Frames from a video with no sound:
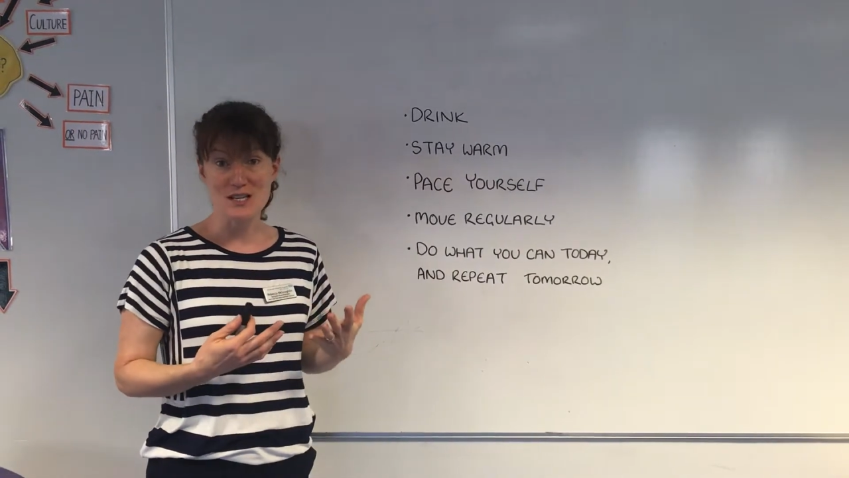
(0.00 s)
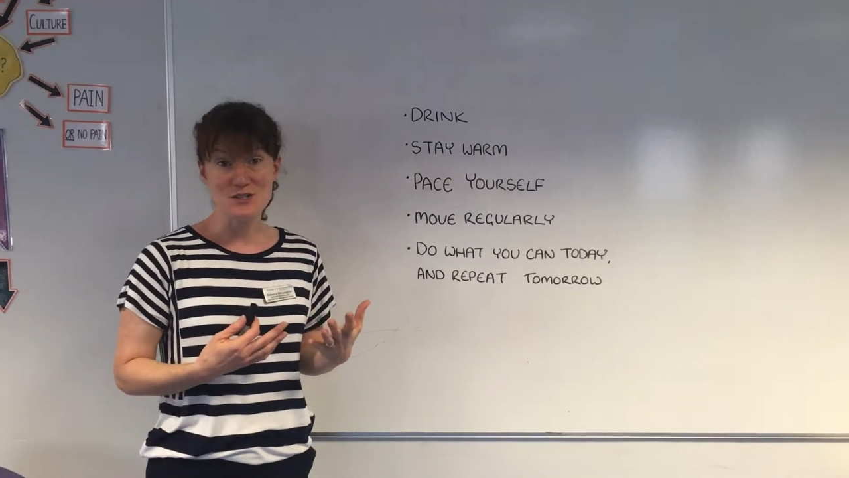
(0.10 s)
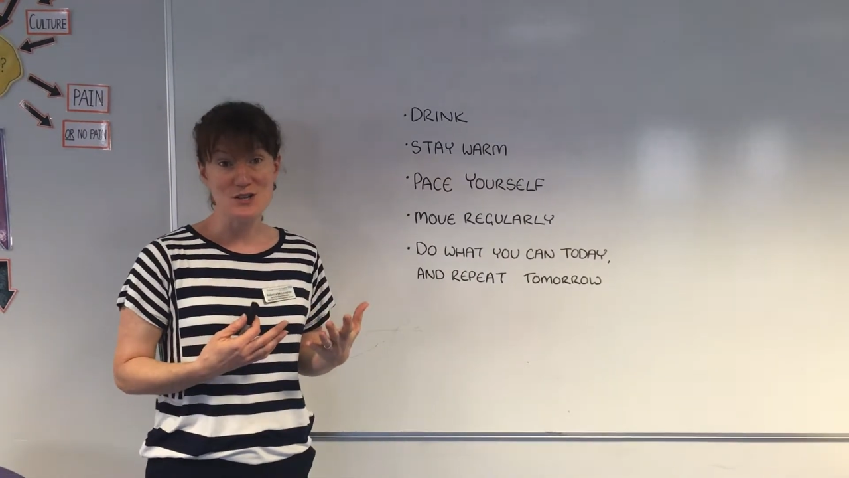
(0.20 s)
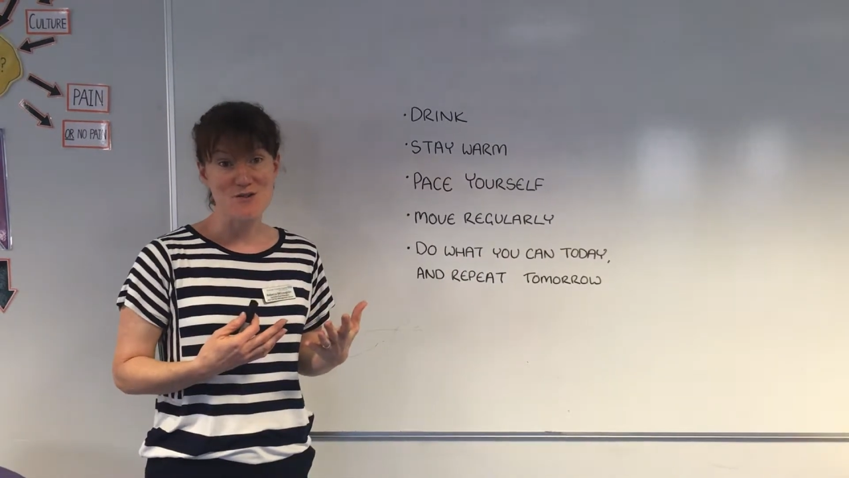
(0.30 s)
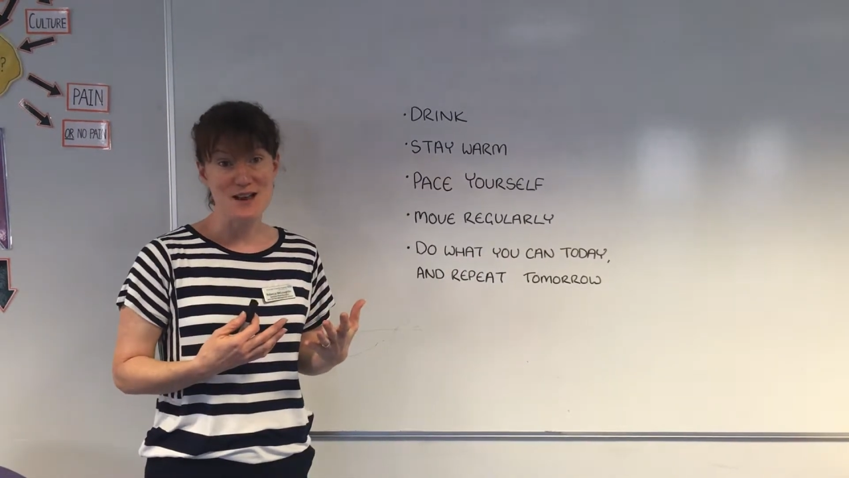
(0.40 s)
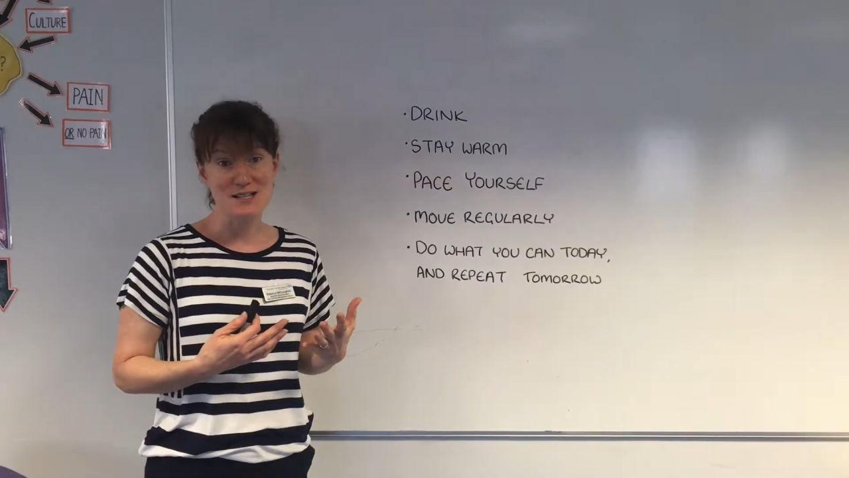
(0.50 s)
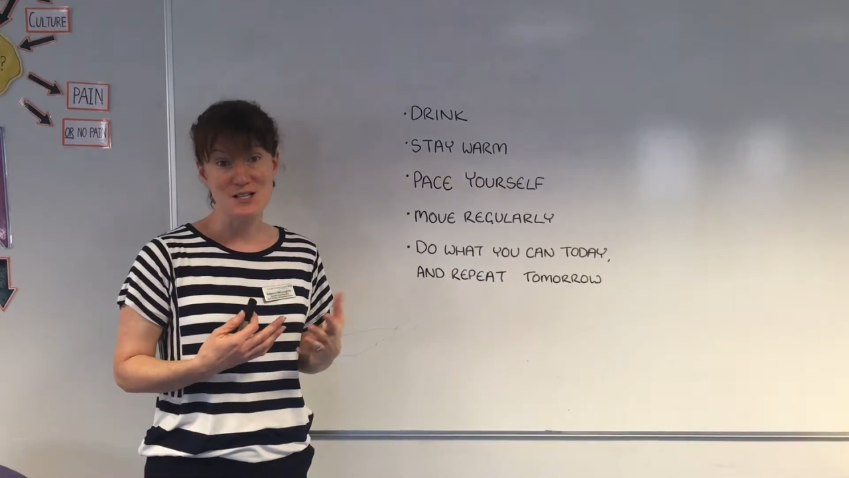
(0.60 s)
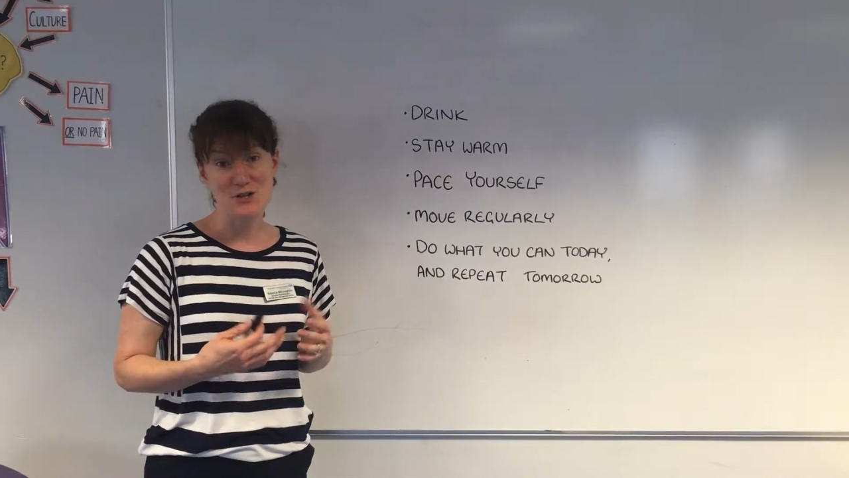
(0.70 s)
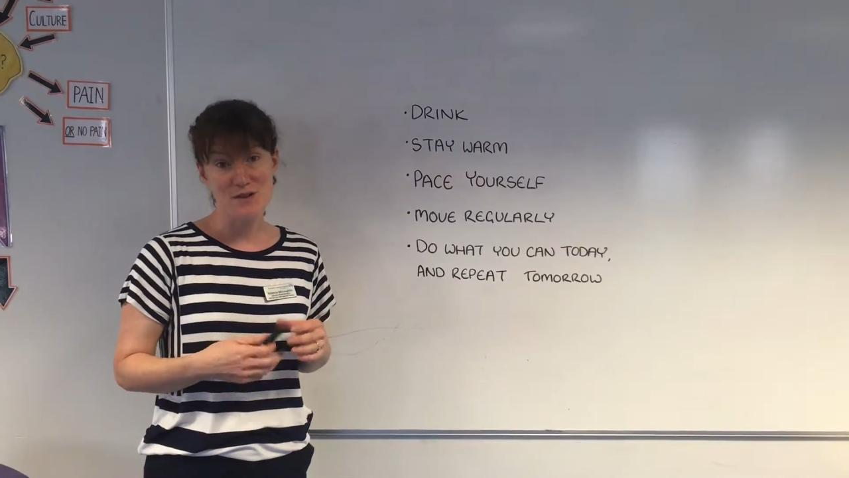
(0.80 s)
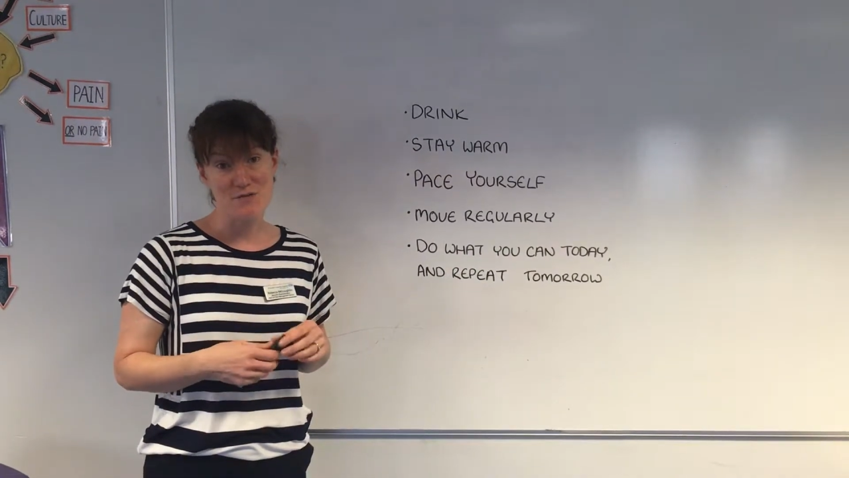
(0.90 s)
integrate
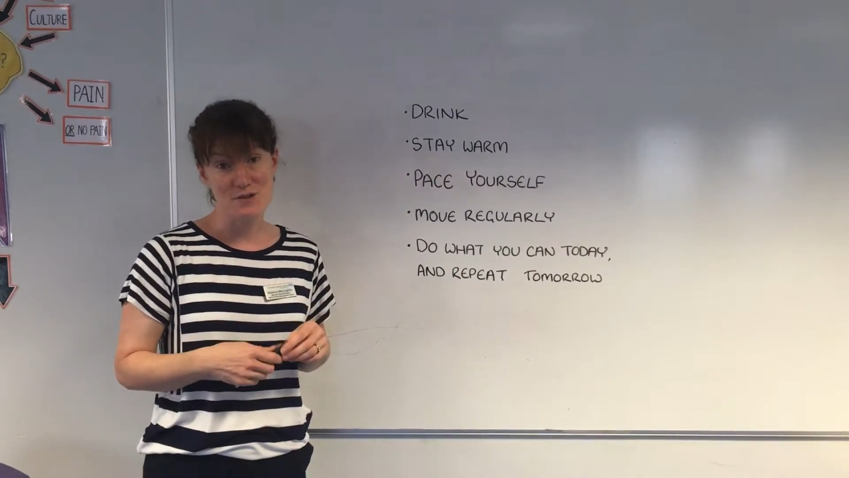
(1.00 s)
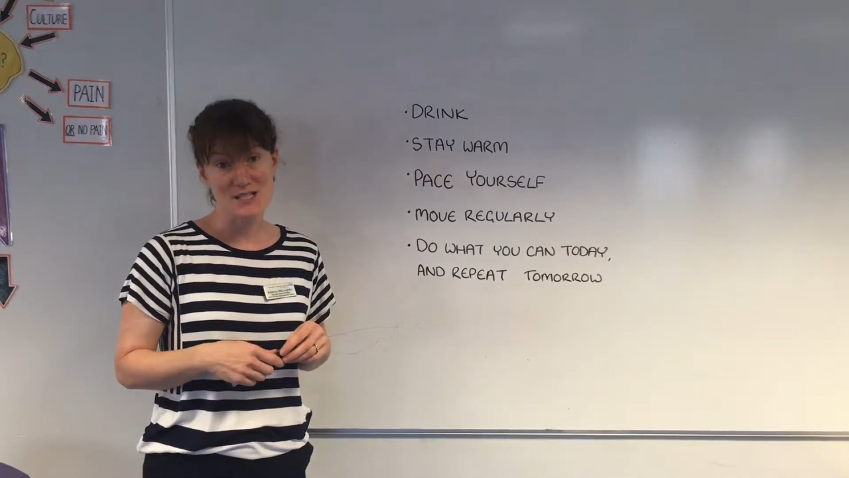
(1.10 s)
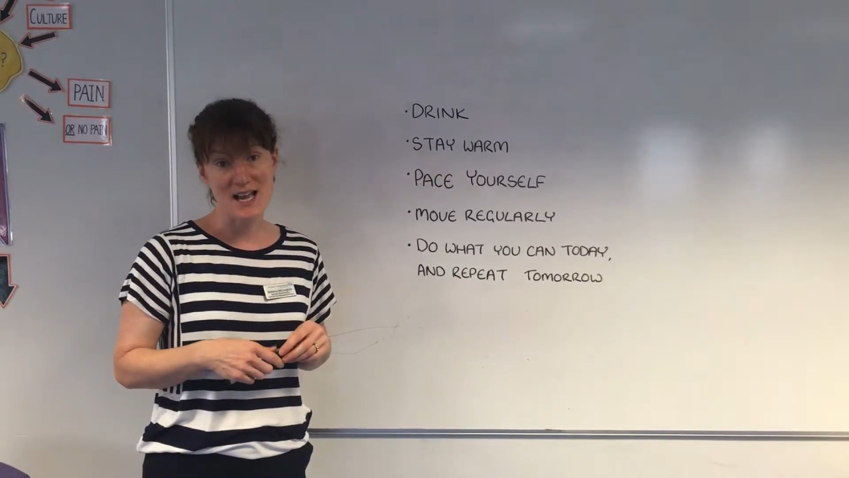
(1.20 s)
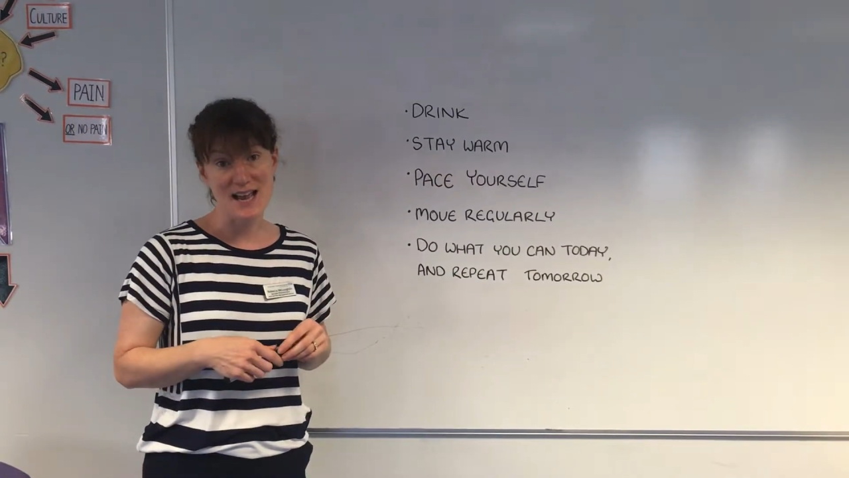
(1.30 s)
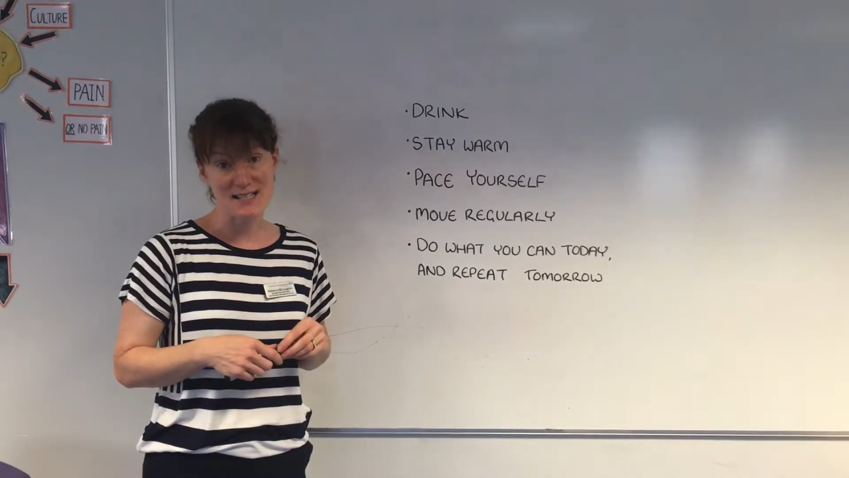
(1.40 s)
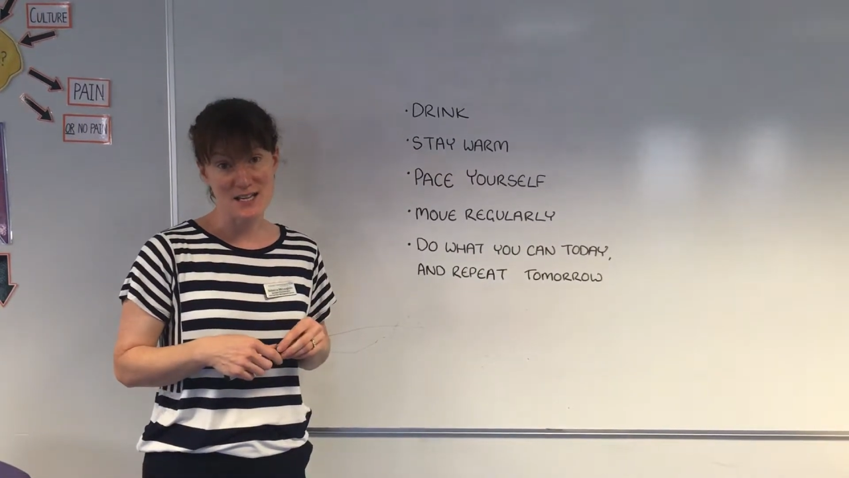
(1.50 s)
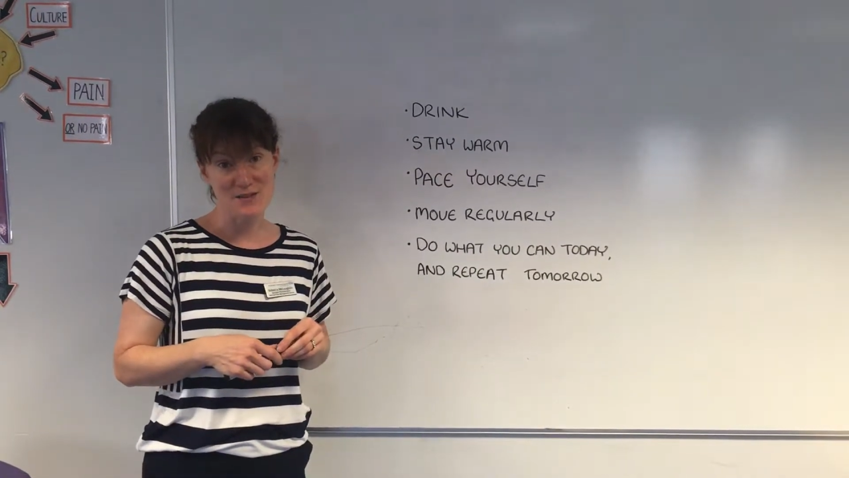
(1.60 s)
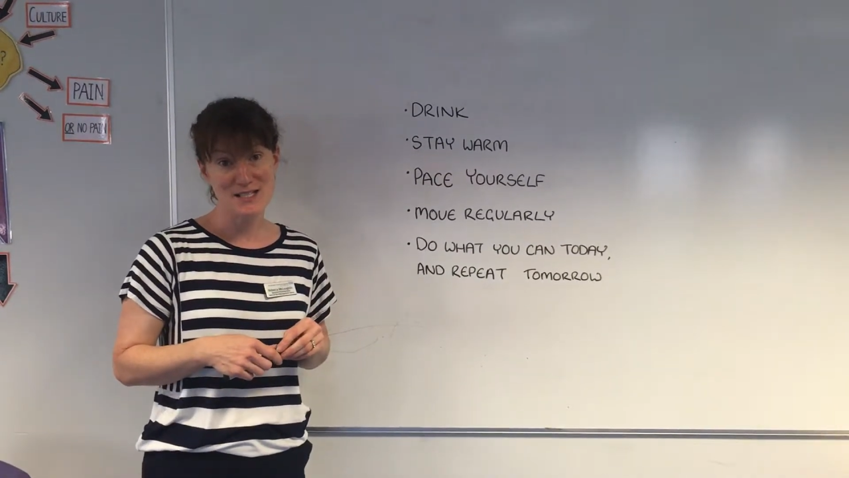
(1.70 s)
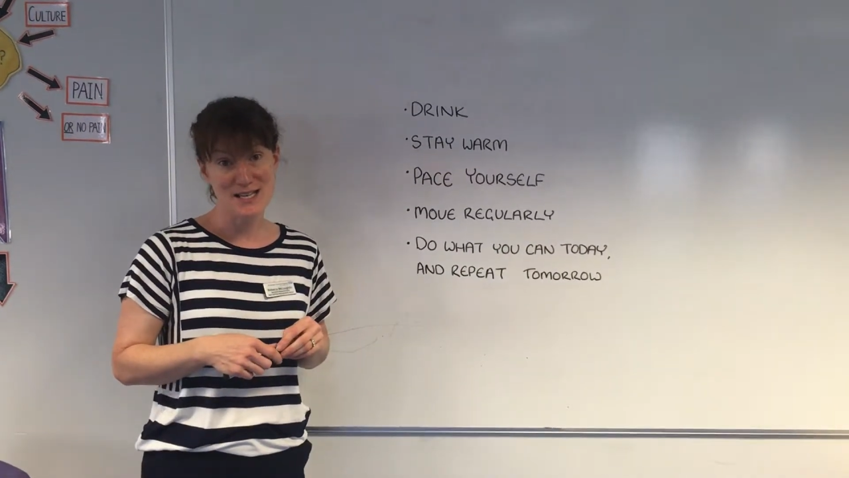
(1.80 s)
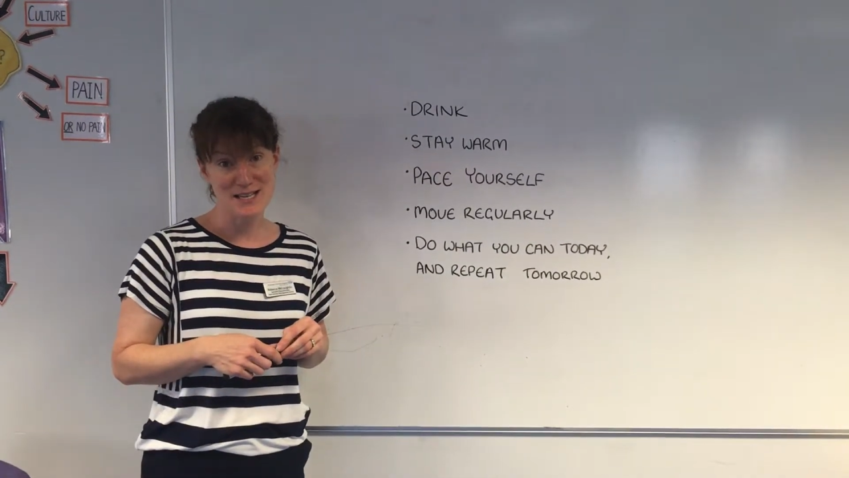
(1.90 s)
in your everyday
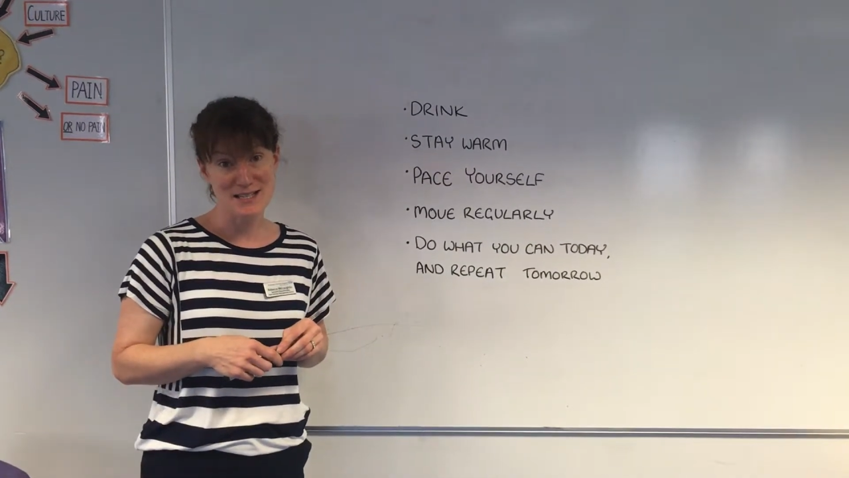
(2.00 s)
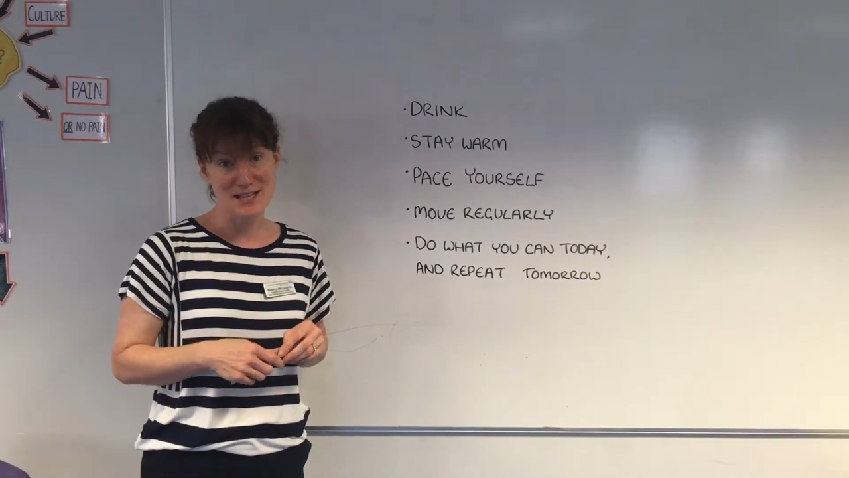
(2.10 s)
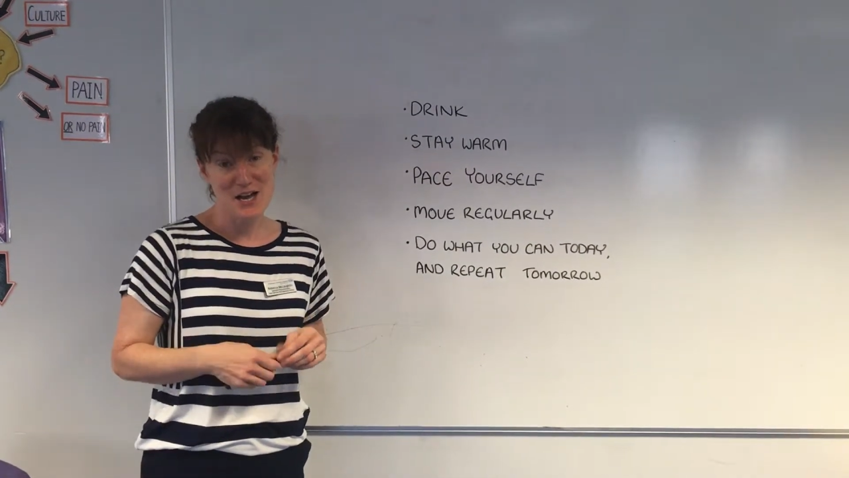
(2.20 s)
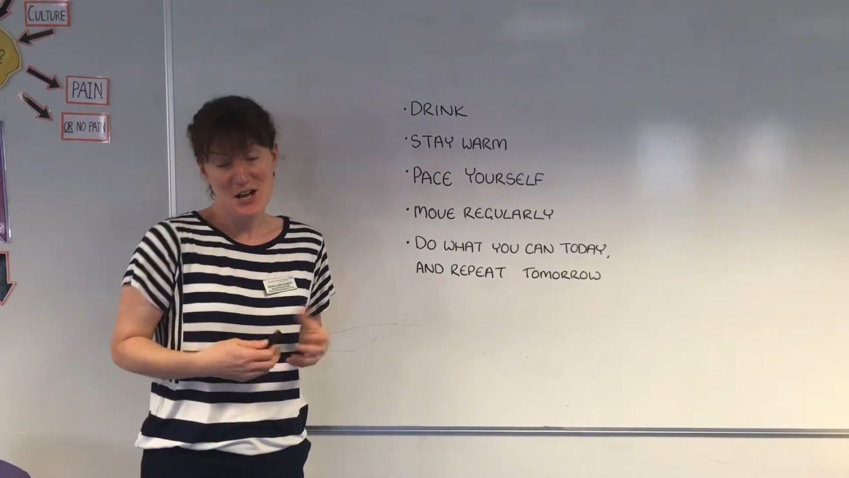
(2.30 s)
activities,